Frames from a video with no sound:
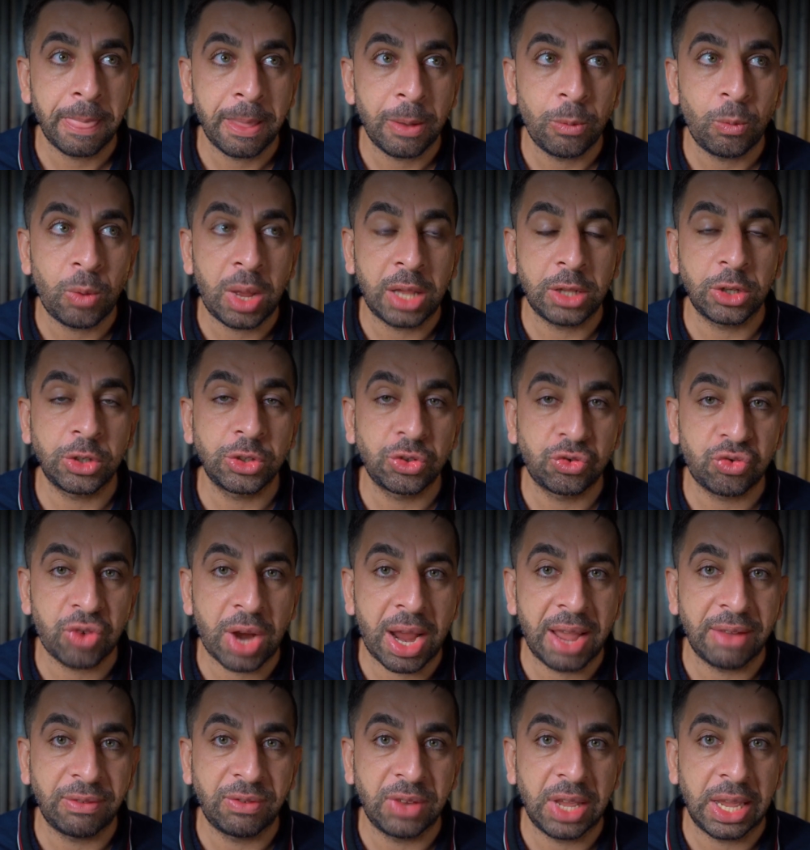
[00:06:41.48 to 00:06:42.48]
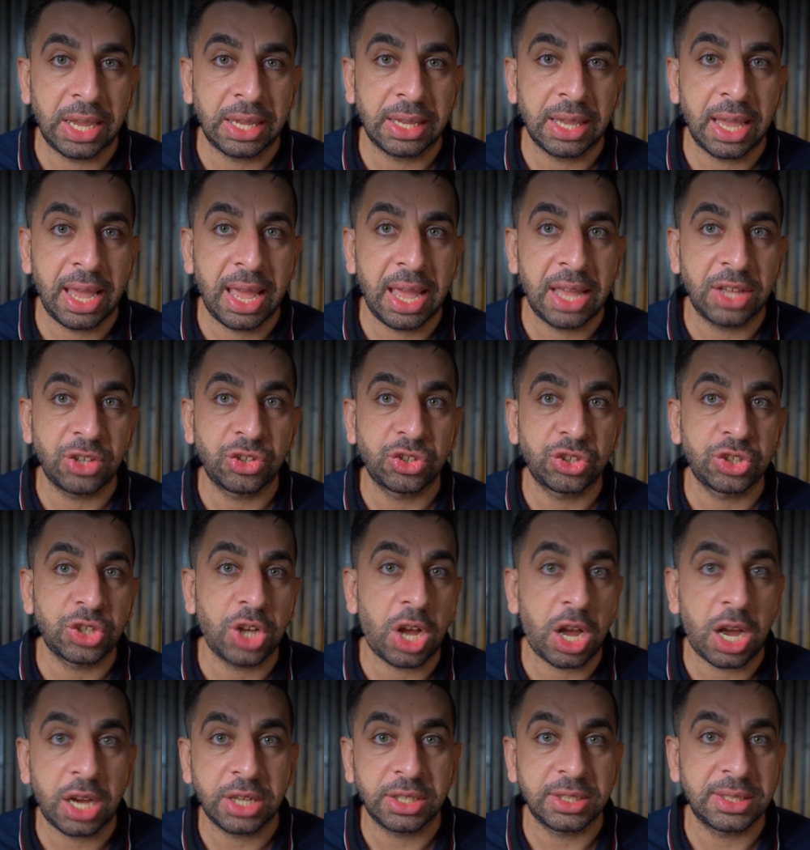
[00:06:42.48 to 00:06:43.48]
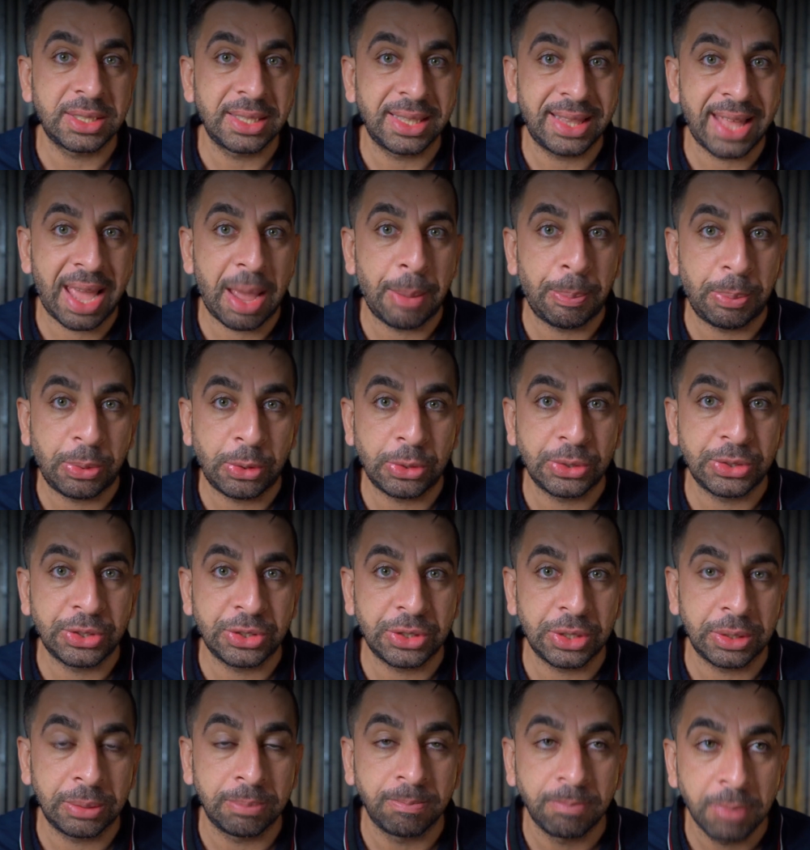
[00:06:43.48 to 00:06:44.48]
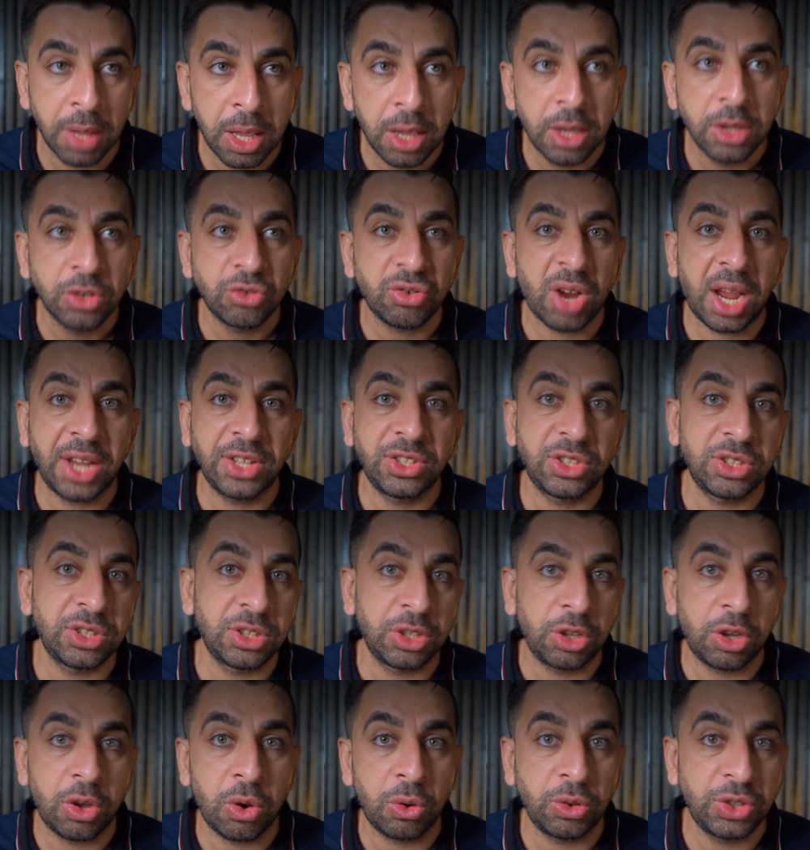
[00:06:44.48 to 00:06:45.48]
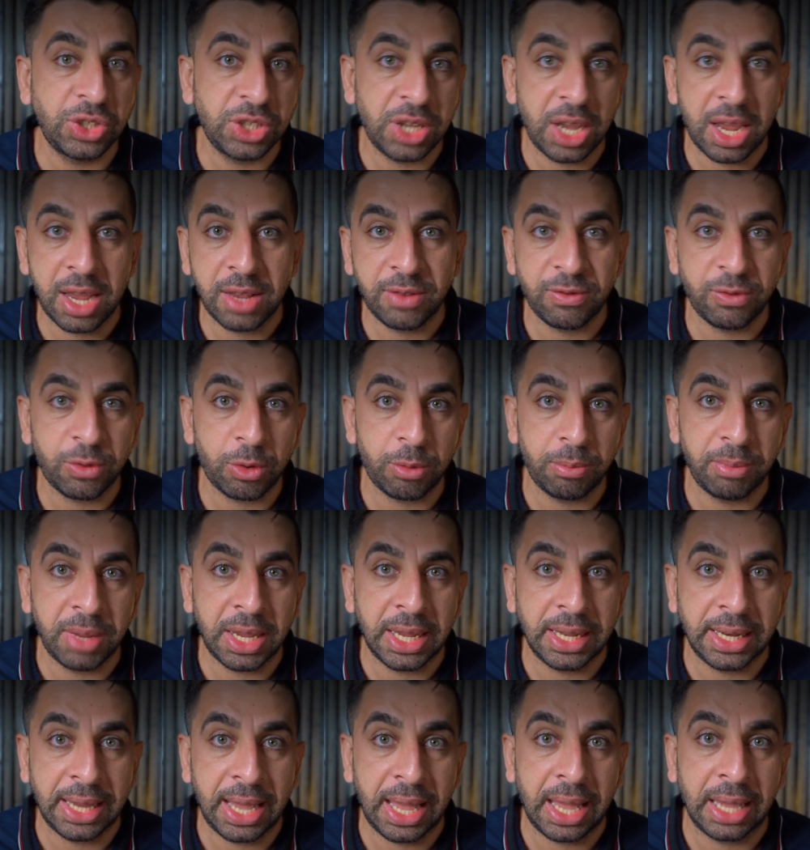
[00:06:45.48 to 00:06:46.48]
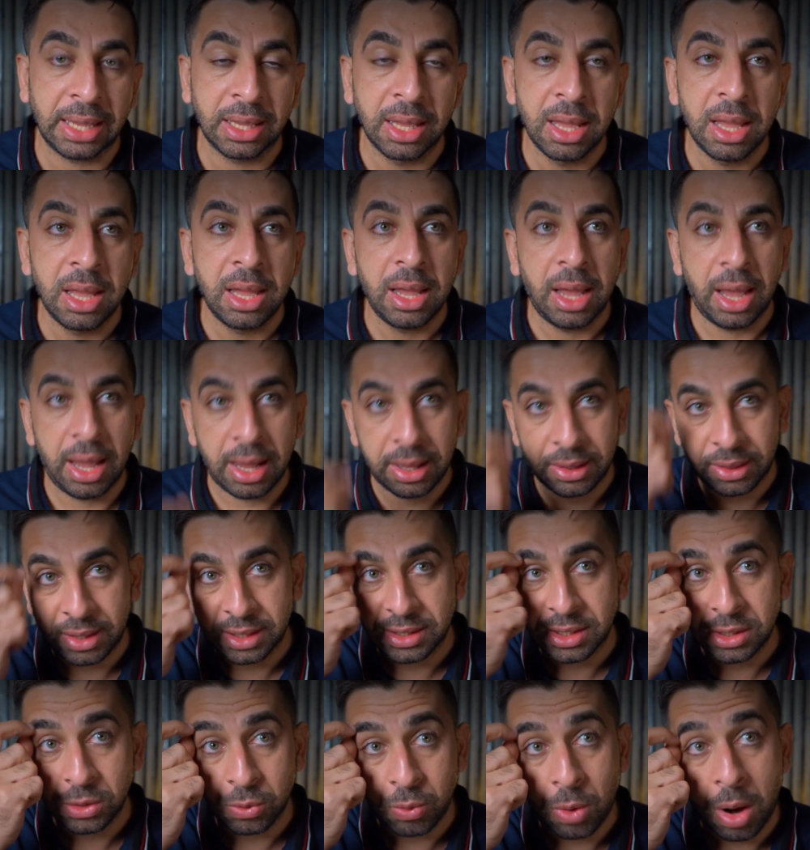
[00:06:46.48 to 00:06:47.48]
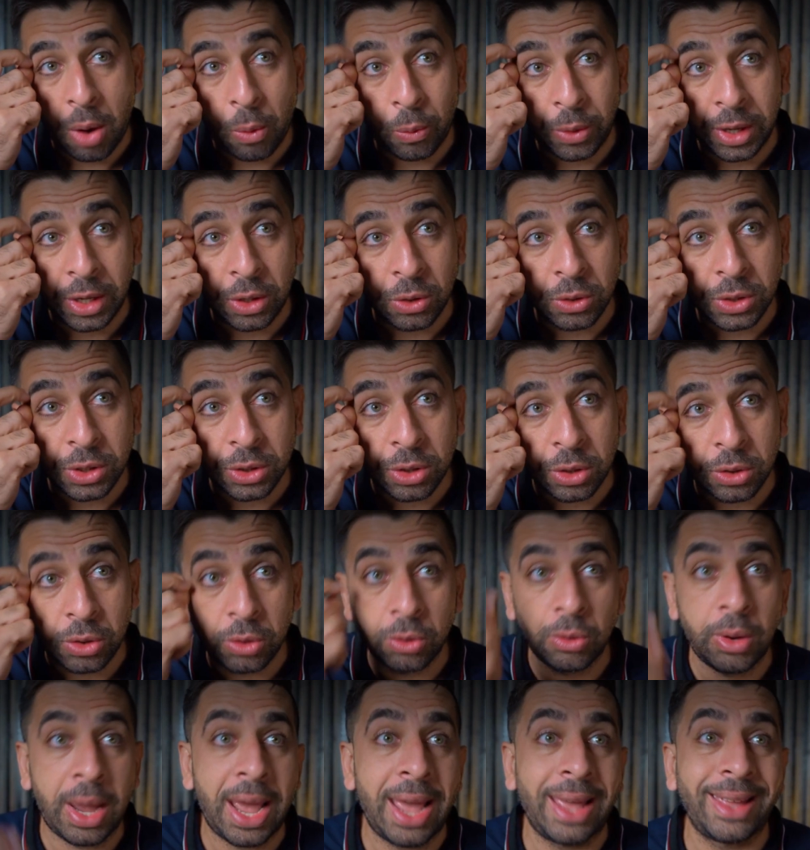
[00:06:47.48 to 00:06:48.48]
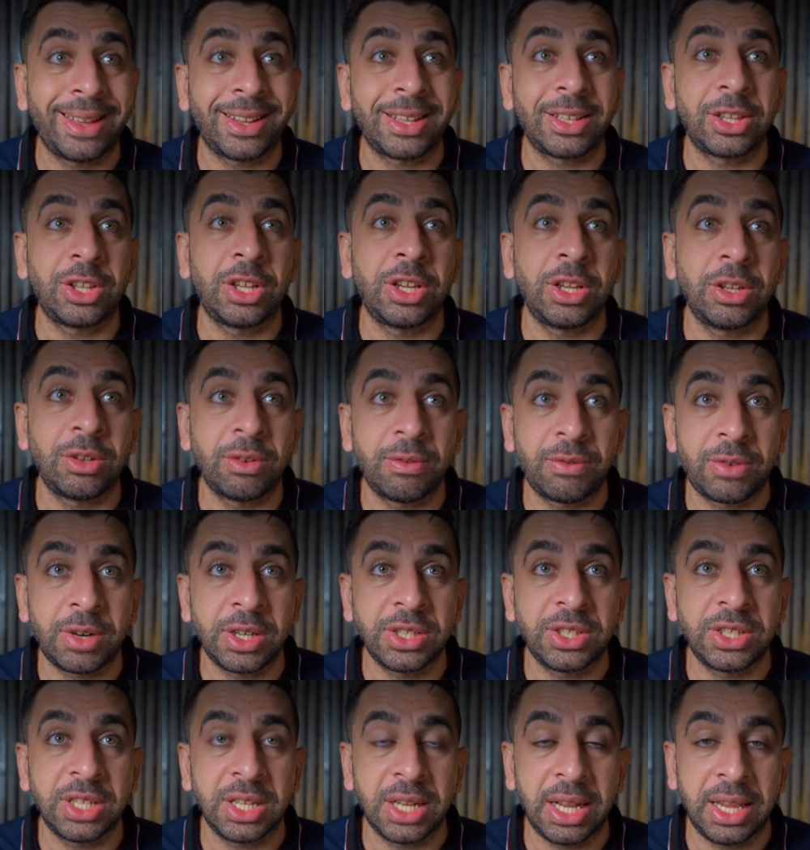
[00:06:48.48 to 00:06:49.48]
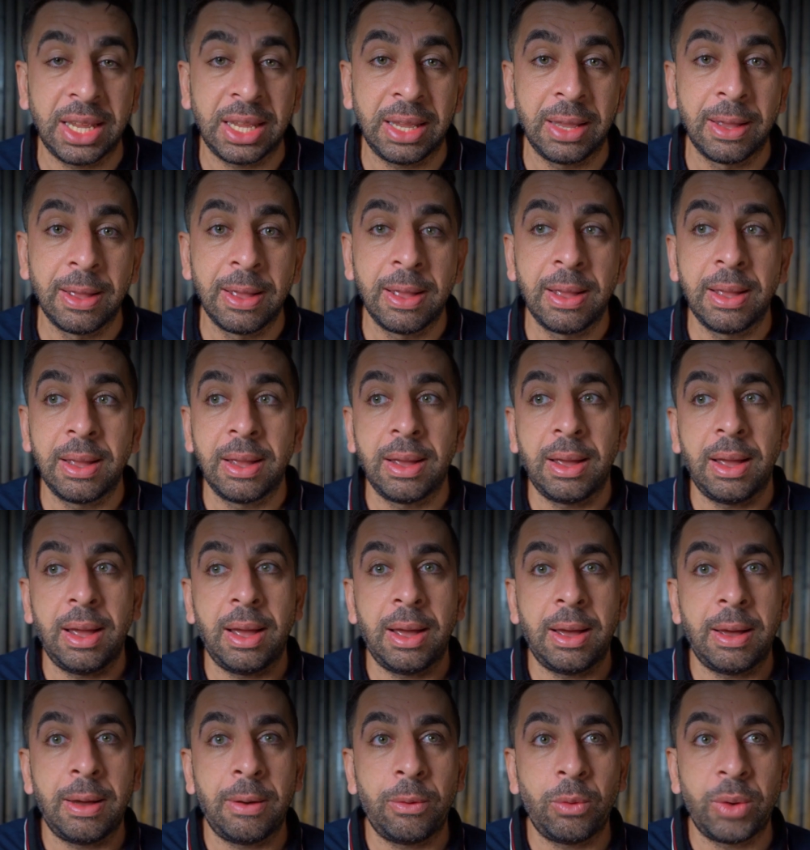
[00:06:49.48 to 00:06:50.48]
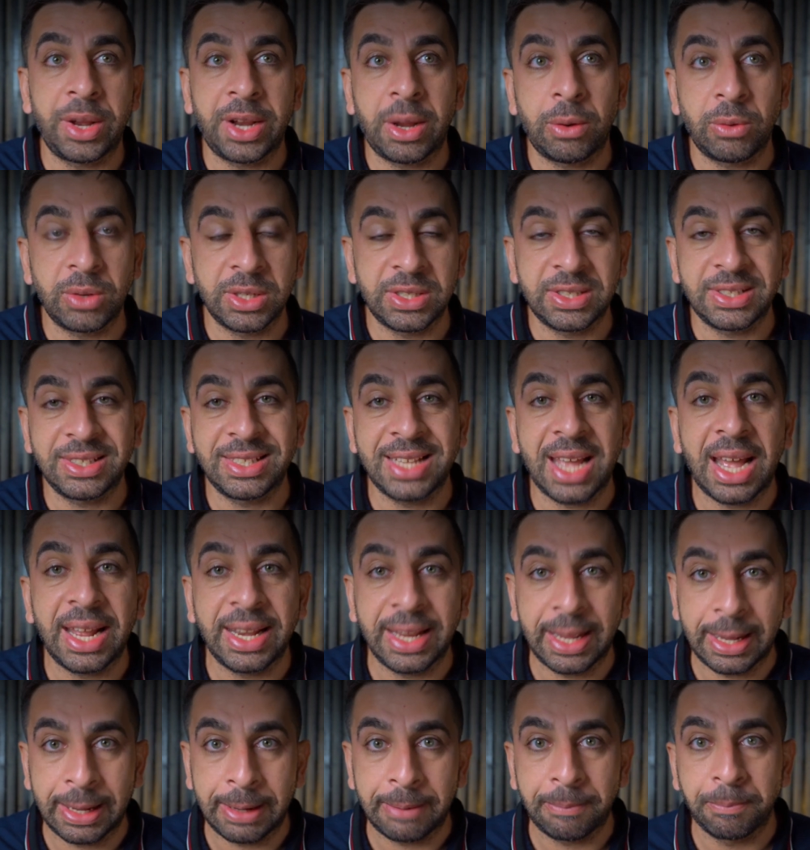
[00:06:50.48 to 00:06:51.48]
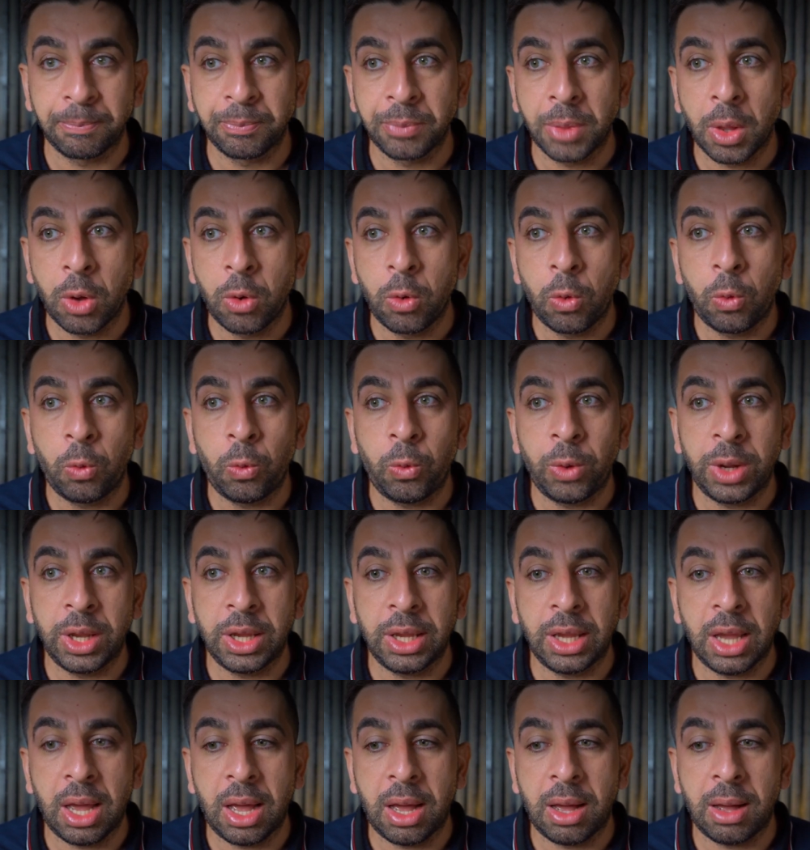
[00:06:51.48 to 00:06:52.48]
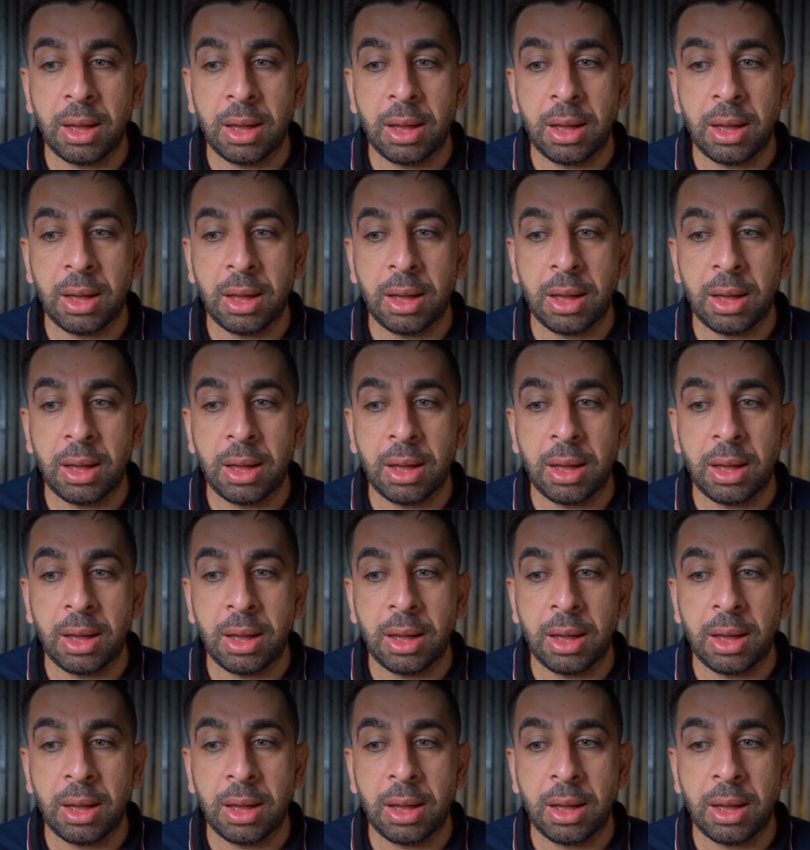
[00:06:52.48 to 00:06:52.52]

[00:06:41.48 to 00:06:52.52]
while you're driving and talk to that person. Try to negotiate for meaning. And this is what we used to do at the university when I was studying. We